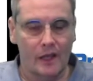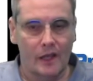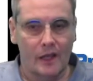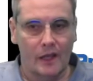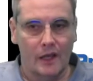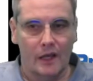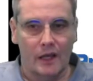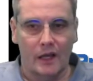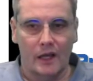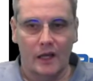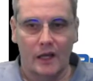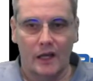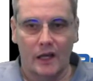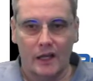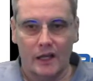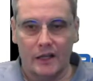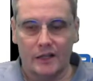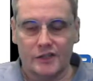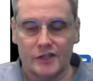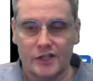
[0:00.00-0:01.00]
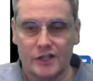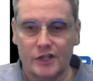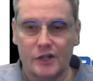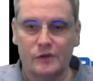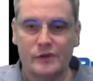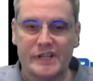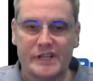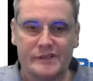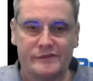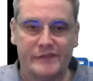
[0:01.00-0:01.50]
To do
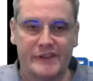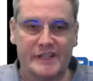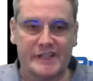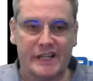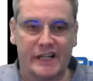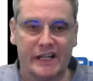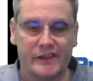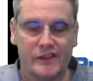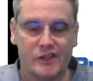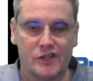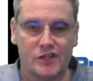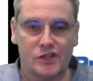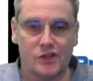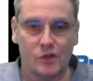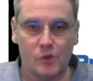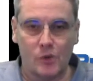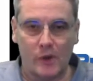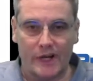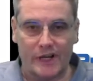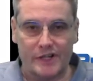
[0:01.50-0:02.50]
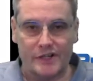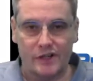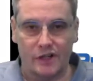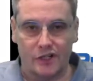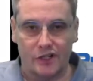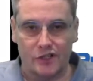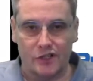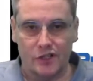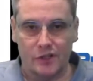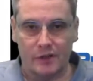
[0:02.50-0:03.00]
this physically, there's two ways you
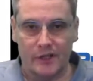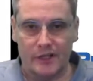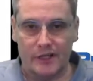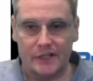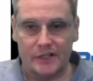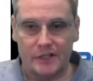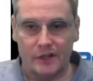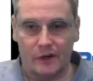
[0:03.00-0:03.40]
can do it.